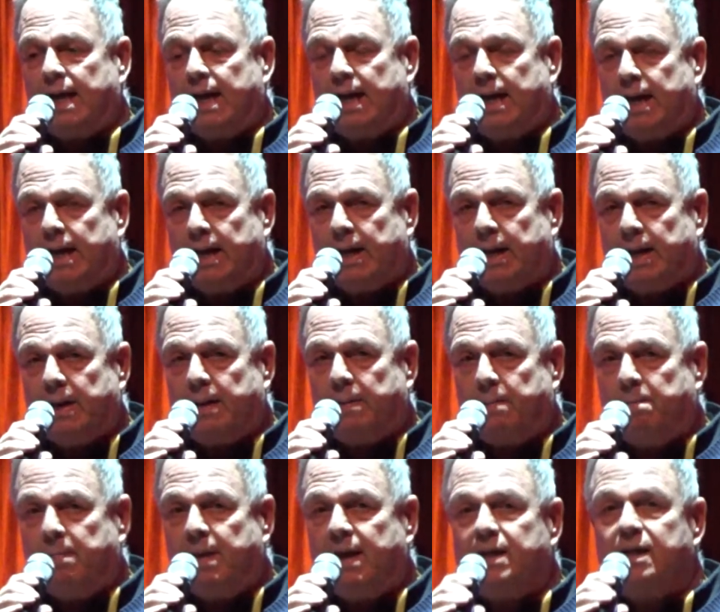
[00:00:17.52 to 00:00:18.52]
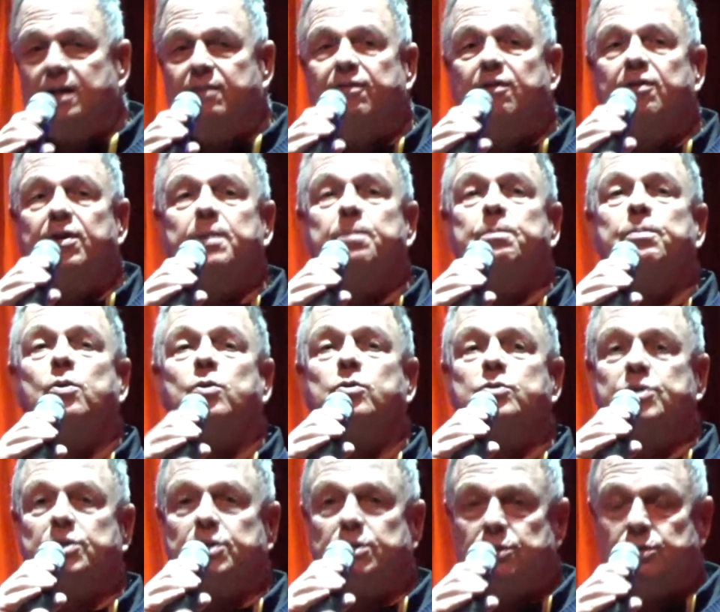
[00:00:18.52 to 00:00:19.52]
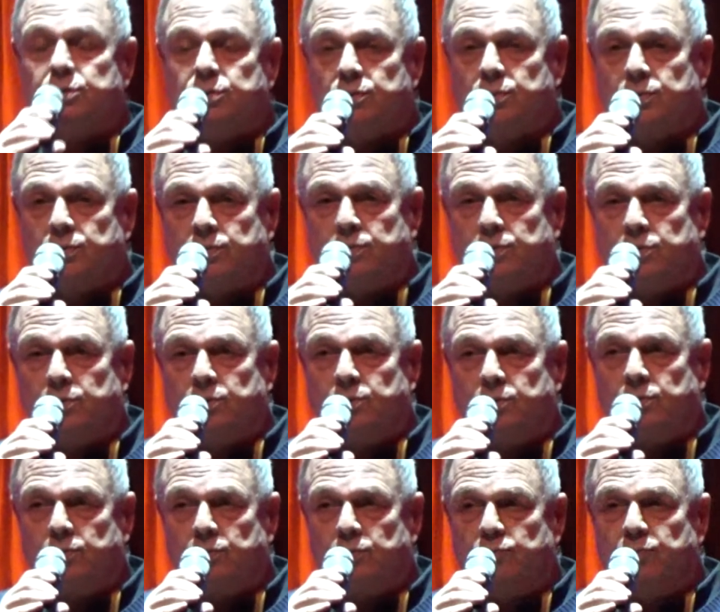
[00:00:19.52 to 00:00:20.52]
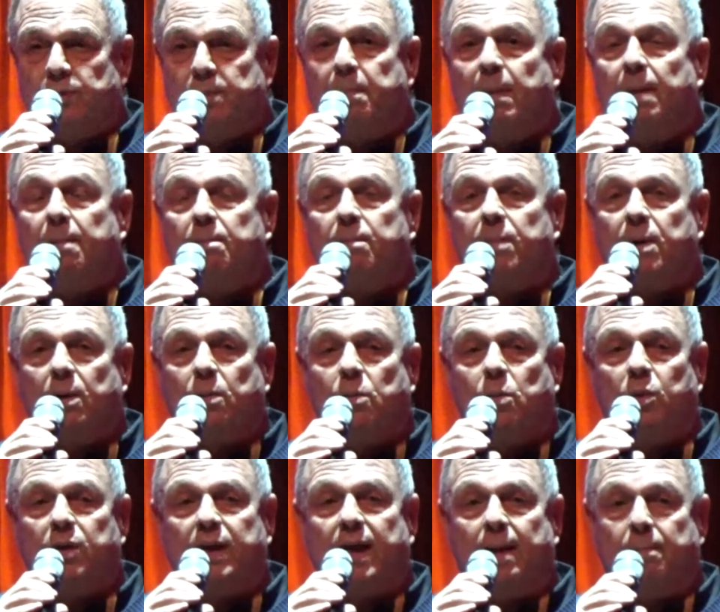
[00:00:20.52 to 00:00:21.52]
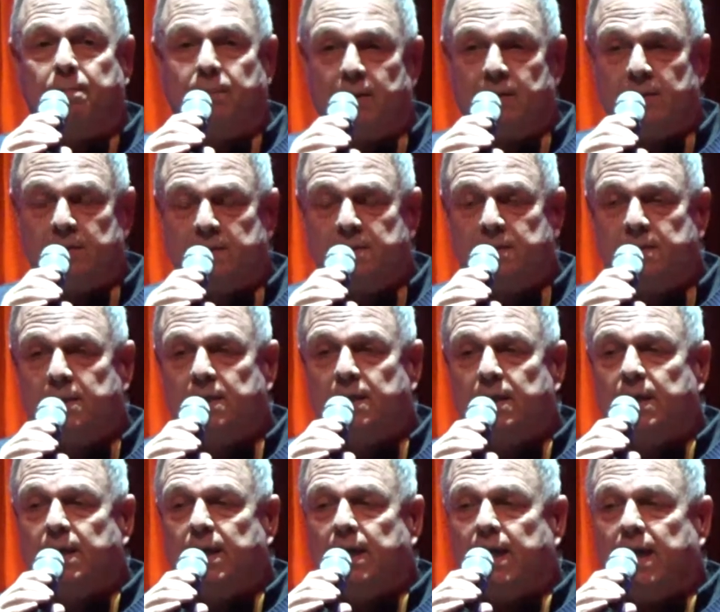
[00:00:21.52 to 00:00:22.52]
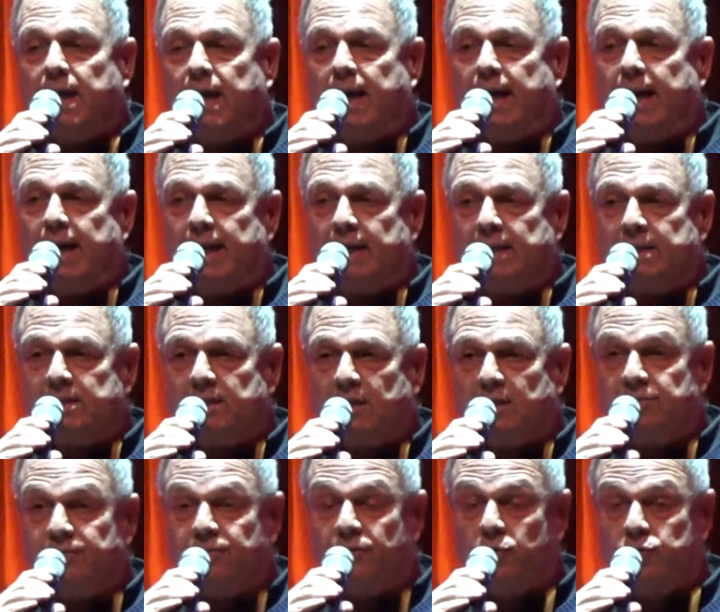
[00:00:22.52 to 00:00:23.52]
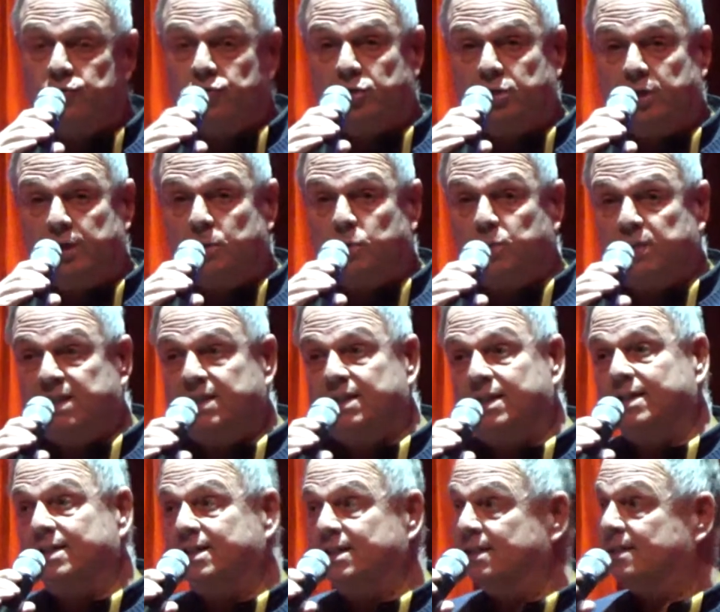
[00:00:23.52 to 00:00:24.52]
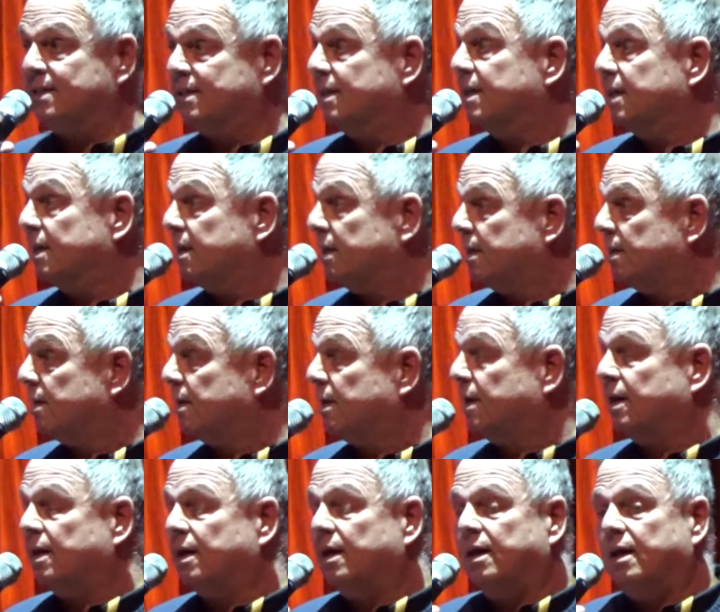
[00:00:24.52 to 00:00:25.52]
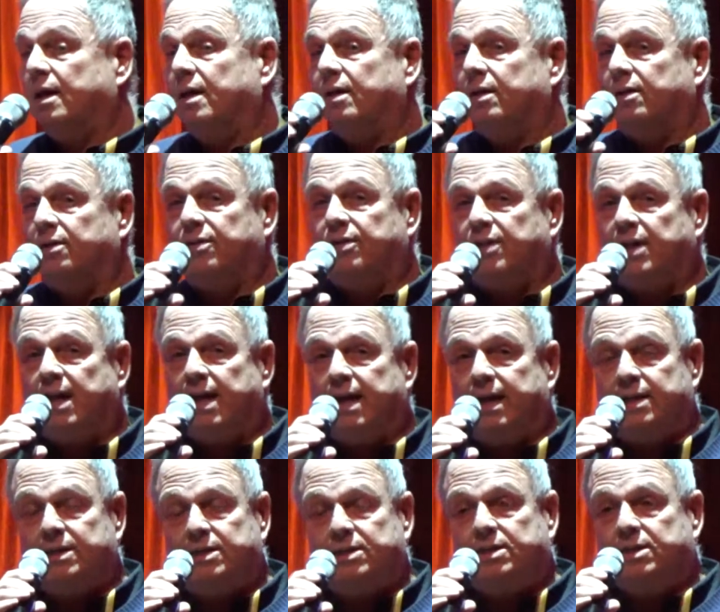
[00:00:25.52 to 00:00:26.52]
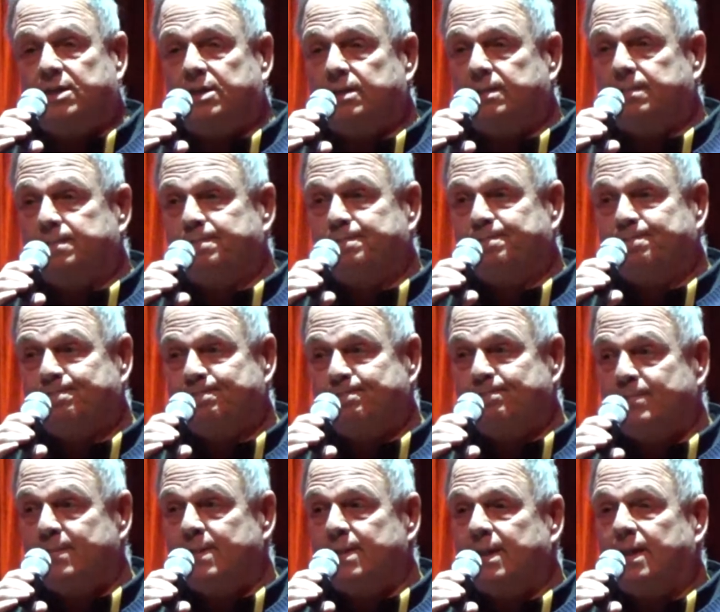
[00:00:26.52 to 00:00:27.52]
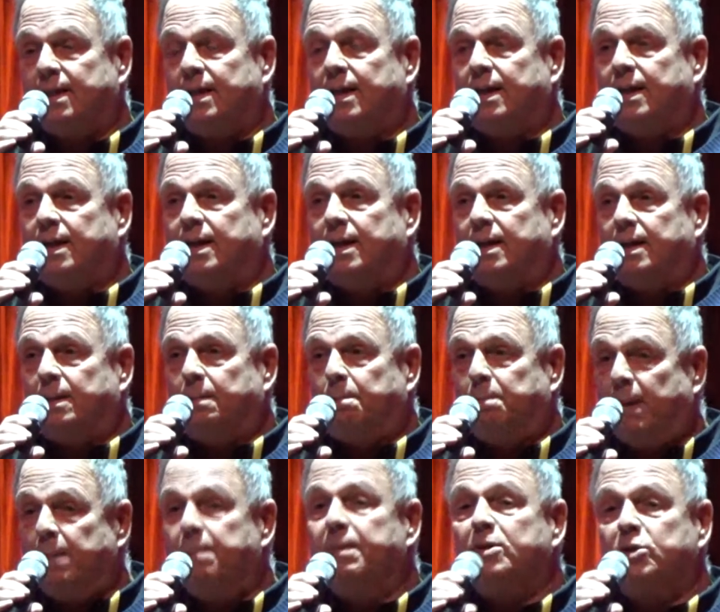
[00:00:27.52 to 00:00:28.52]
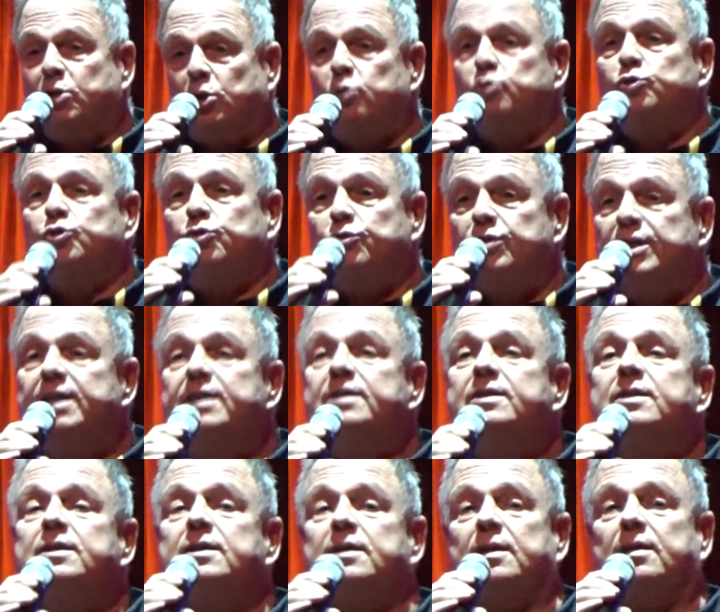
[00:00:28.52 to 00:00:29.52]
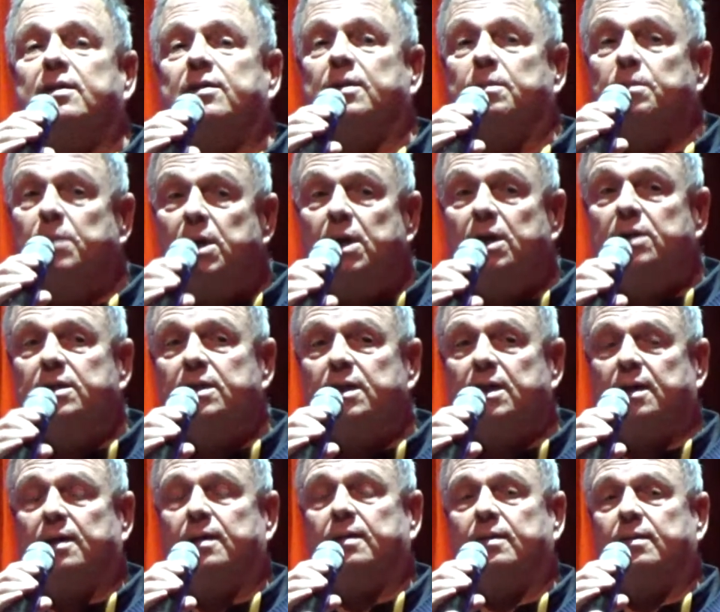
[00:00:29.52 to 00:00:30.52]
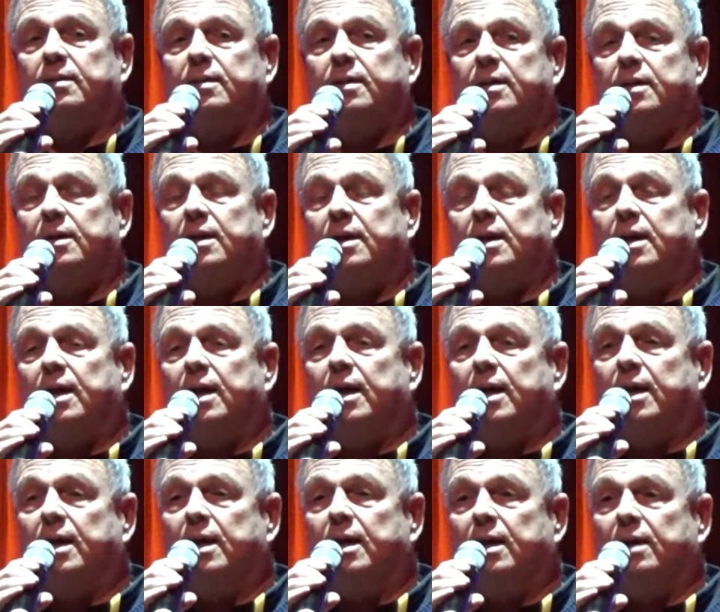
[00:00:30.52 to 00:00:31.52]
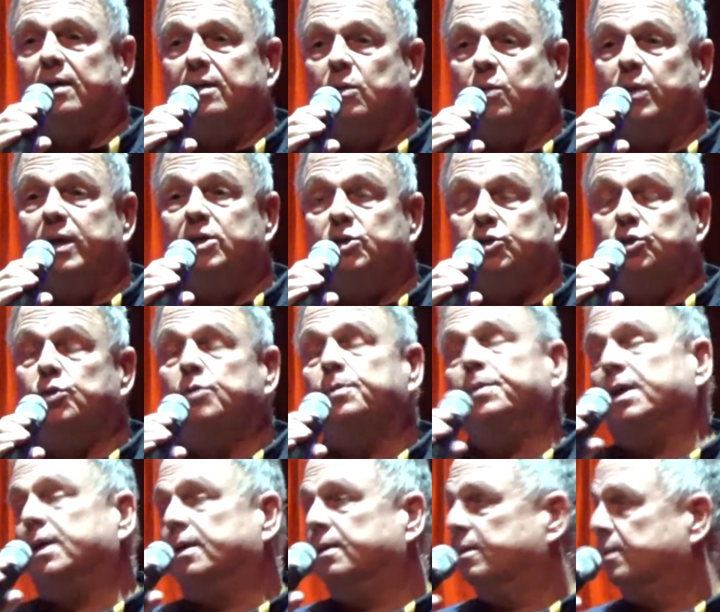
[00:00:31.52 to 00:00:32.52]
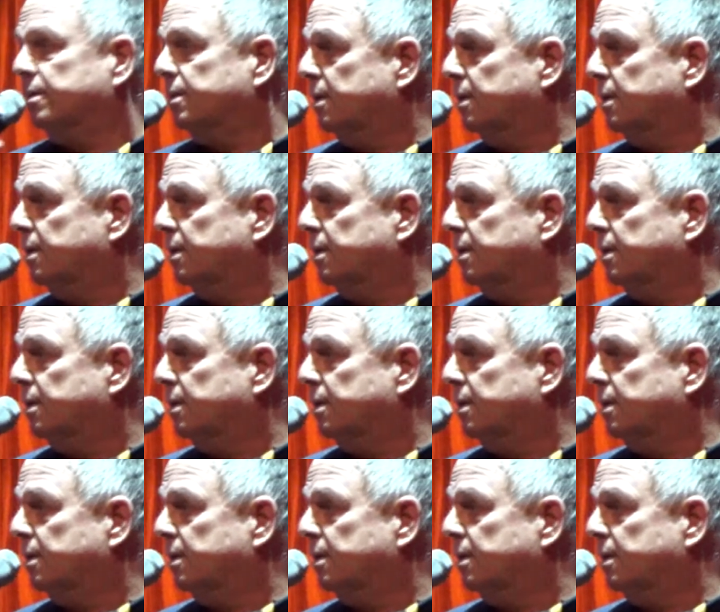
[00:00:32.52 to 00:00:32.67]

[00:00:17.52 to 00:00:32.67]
made it very important to remember what happened. And unfortunately, we see this year that people don't treat the murder the way it should be.